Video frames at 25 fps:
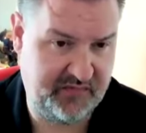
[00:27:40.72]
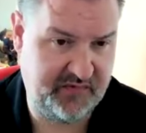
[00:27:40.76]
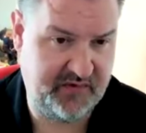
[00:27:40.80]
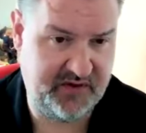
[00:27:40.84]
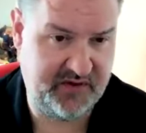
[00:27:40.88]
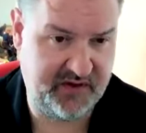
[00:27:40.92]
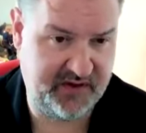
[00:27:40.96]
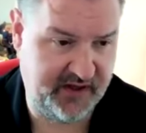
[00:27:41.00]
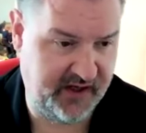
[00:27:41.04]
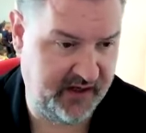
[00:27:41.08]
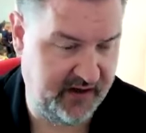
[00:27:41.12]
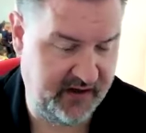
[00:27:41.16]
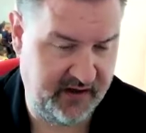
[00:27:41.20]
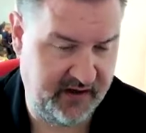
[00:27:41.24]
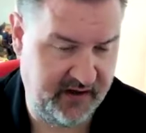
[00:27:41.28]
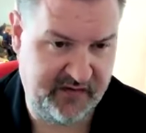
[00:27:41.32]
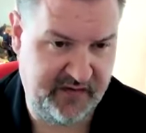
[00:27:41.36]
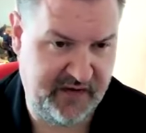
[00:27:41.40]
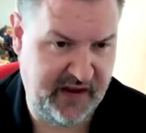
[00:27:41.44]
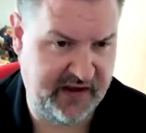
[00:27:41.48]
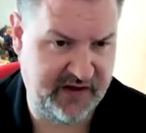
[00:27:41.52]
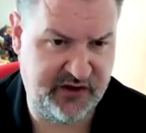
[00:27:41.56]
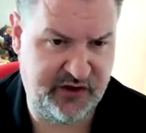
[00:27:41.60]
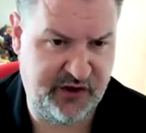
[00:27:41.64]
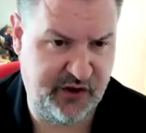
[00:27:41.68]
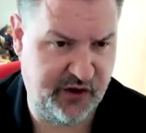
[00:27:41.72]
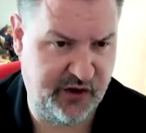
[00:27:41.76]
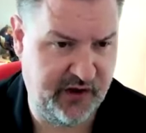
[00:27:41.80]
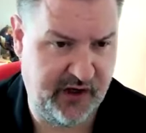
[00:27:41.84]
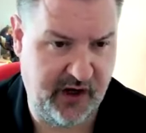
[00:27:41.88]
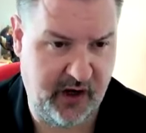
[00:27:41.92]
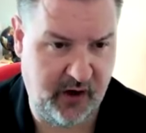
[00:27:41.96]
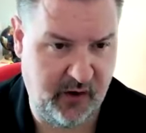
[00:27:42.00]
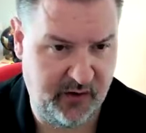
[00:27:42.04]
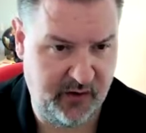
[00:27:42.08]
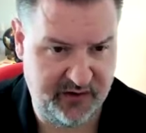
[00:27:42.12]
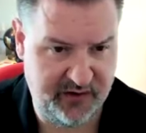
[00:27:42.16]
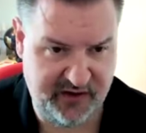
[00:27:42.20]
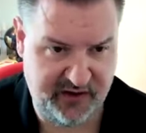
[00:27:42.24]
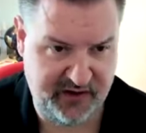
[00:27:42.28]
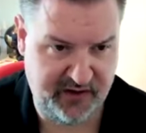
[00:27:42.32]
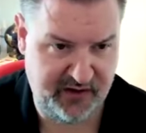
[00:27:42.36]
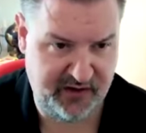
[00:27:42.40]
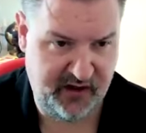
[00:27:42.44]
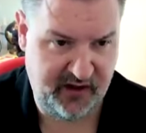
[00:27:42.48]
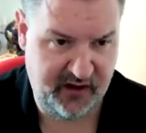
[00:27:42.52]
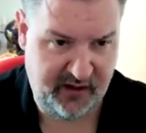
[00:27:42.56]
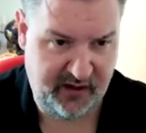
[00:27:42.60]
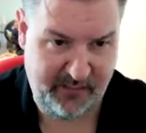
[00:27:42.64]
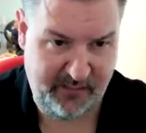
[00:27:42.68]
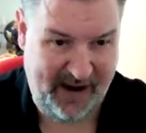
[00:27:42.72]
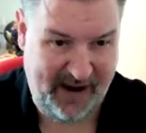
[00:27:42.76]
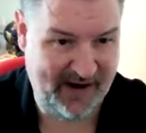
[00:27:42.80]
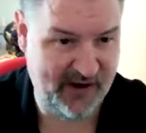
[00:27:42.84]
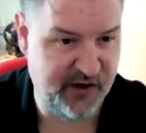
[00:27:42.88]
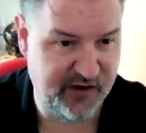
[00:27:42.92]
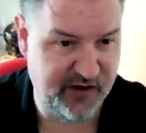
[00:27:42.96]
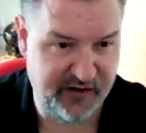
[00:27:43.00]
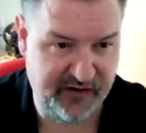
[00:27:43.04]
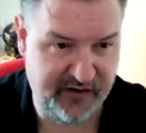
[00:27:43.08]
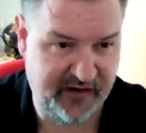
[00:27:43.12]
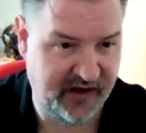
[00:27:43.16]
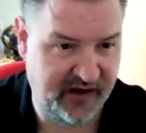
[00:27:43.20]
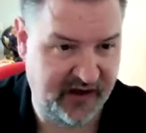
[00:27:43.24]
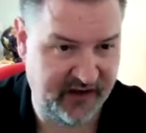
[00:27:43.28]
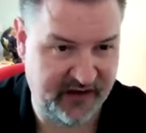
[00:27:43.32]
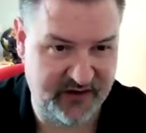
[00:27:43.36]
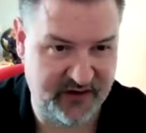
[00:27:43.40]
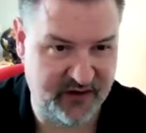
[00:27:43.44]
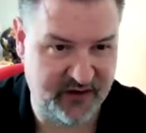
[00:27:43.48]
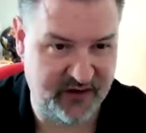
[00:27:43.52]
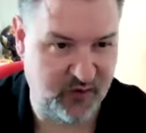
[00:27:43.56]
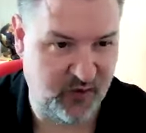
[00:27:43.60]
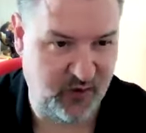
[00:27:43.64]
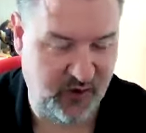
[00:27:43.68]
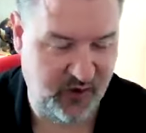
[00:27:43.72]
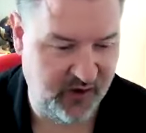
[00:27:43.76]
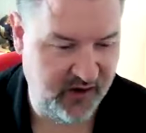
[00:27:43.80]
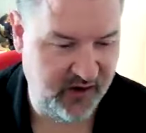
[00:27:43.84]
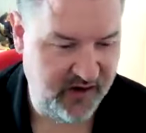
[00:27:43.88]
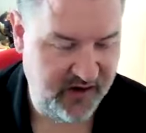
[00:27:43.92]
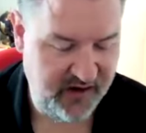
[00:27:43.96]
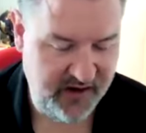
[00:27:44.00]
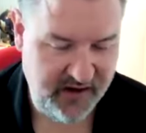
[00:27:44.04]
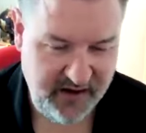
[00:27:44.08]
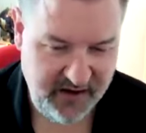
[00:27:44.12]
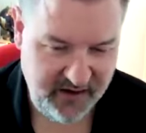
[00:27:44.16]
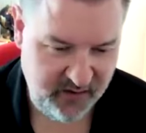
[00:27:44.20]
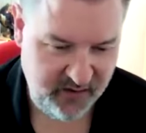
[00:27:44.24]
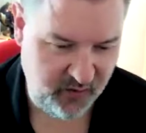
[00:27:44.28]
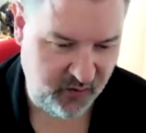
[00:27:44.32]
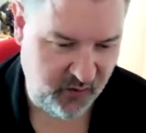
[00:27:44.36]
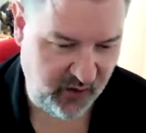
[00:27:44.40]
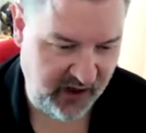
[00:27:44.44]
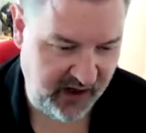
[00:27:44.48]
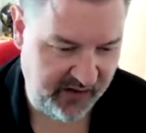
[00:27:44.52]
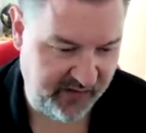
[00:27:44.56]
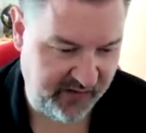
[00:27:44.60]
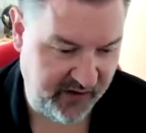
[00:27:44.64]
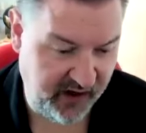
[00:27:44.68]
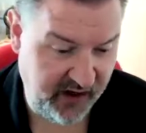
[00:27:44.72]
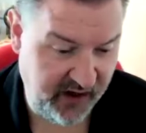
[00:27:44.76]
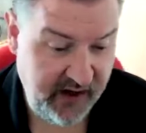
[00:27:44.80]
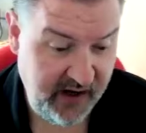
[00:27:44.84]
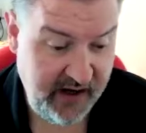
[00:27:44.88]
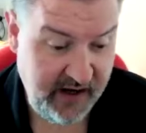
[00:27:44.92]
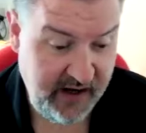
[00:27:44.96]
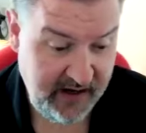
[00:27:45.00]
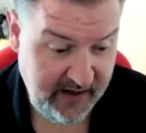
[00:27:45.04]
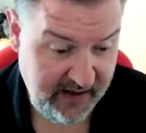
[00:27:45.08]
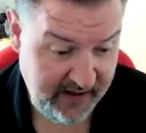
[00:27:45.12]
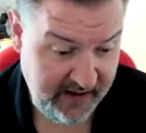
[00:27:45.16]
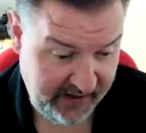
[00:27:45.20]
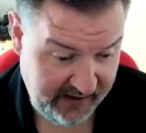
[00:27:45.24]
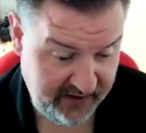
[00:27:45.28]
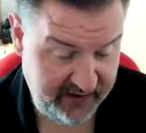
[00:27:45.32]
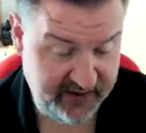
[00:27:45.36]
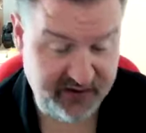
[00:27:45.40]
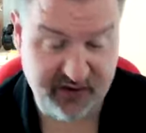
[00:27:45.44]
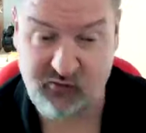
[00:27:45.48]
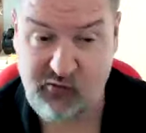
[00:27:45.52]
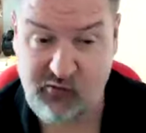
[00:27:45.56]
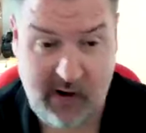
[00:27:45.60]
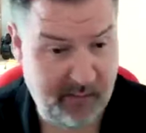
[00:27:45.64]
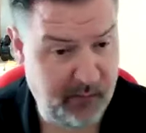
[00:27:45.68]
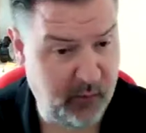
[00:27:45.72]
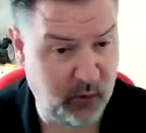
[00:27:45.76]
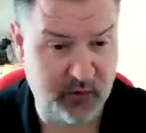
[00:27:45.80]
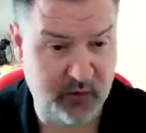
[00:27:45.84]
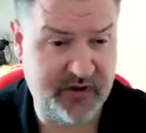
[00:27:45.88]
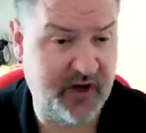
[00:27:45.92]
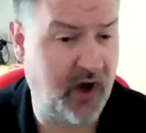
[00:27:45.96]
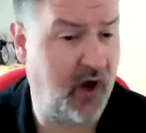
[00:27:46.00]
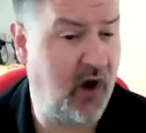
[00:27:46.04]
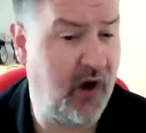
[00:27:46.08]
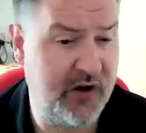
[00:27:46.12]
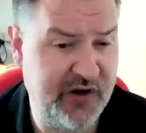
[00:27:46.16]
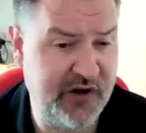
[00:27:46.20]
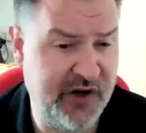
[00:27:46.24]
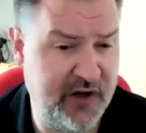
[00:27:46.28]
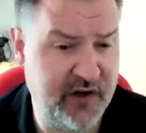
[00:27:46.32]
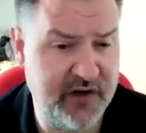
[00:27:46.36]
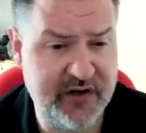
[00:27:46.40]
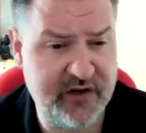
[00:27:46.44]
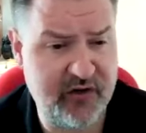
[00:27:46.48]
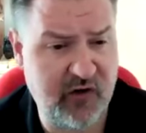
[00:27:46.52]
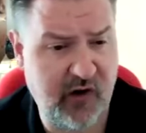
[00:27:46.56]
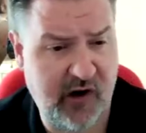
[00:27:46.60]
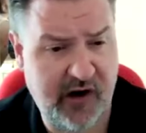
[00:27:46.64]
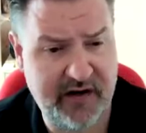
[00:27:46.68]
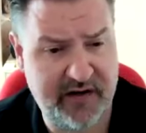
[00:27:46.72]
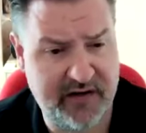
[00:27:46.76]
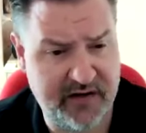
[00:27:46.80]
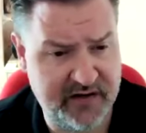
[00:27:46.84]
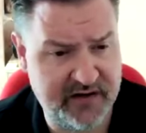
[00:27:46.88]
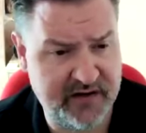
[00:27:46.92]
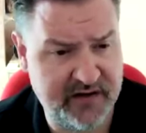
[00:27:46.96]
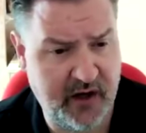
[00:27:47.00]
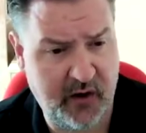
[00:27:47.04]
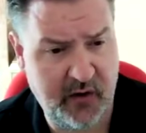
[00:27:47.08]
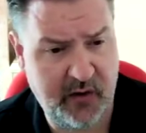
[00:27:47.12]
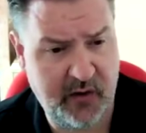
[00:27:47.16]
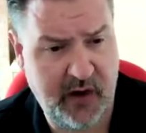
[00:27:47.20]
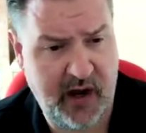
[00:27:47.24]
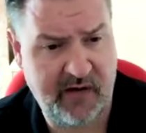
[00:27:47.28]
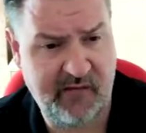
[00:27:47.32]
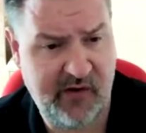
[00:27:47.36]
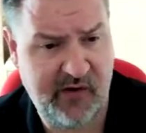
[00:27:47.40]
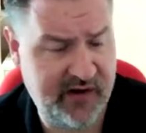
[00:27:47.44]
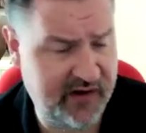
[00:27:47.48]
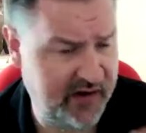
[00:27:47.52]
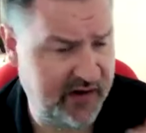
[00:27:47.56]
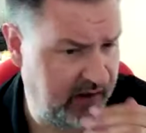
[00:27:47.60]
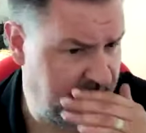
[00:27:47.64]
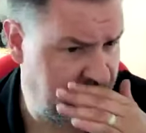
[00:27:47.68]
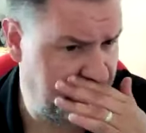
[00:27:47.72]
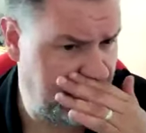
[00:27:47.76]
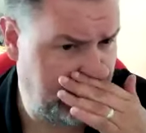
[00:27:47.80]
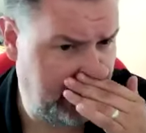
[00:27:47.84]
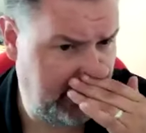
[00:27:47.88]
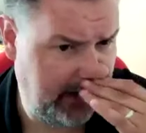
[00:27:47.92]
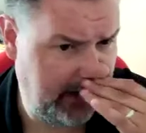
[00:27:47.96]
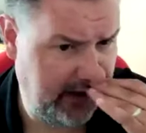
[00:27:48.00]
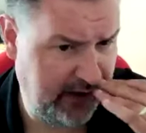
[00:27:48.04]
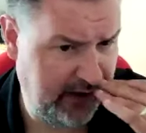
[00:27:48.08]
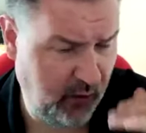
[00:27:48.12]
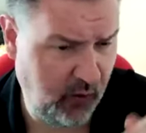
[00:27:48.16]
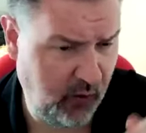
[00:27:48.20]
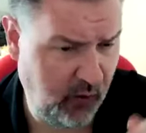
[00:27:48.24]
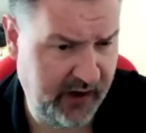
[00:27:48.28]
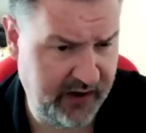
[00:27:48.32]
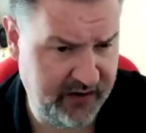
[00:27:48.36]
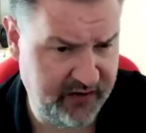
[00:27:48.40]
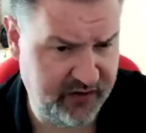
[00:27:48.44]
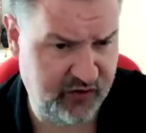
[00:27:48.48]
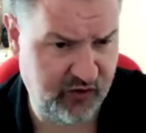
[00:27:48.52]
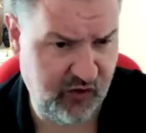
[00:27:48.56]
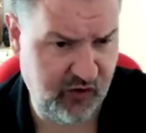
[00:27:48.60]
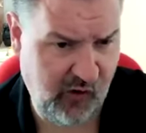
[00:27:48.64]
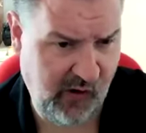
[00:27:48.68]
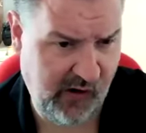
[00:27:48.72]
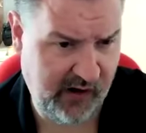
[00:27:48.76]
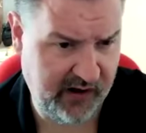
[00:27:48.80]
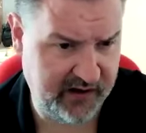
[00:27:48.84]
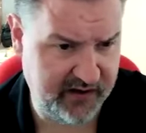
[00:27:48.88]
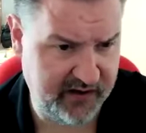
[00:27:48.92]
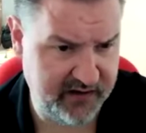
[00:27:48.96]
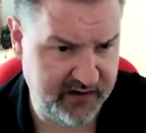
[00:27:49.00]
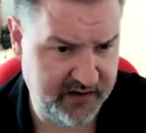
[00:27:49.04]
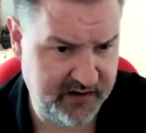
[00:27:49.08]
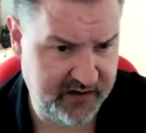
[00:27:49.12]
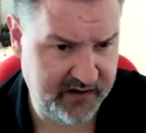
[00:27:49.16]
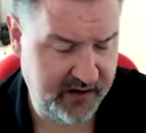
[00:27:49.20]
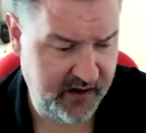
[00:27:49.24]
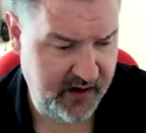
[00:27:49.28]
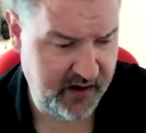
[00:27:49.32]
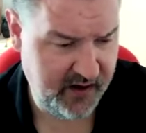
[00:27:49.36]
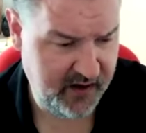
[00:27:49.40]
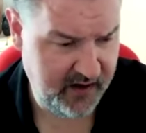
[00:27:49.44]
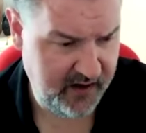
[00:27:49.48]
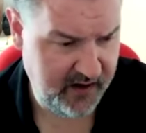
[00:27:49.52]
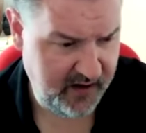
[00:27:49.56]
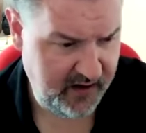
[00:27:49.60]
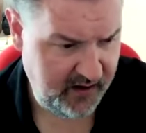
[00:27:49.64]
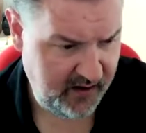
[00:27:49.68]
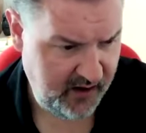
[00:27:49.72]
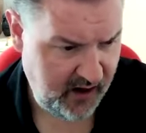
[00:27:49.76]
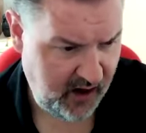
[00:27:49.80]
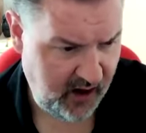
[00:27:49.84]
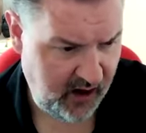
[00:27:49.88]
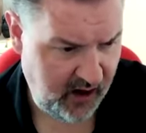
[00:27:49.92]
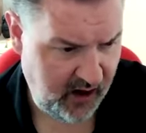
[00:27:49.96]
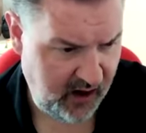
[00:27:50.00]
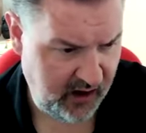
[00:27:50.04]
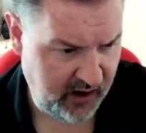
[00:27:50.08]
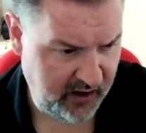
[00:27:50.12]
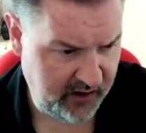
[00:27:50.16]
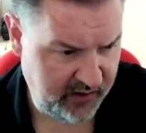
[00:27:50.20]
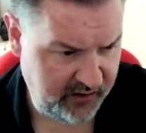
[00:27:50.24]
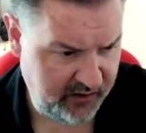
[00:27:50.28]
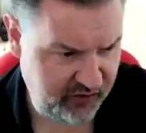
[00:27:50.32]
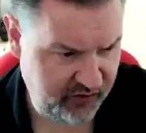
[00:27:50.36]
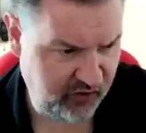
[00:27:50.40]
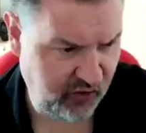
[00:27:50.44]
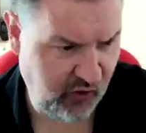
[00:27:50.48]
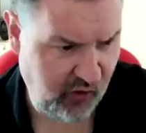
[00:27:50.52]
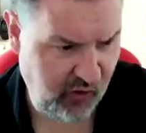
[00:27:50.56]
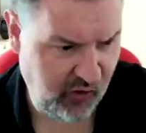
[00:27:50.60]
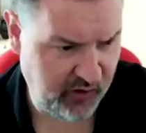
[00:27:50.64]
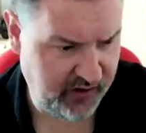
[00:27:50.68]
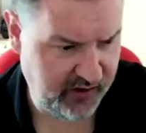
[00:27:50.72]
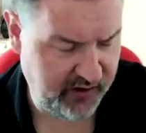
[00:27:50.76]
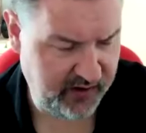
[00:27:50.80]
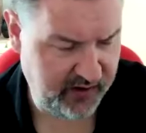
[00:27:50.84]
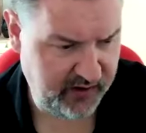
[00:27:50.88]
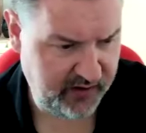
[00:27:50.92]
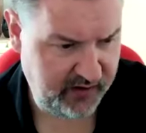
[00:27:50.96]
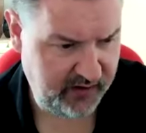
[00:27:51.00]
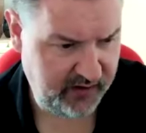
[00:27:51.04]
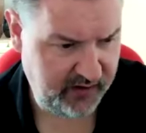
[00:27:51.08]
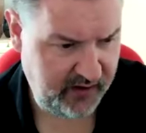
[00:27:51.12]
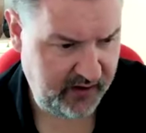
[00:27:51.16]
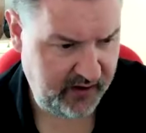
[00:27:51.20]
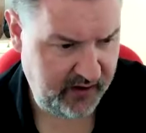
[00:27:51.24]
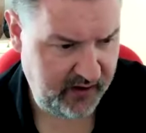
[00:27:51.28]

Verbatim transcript: sit in their studios and and imagine things or whatever. He is a reportage illustrator, so everything that he all his drawings are drawn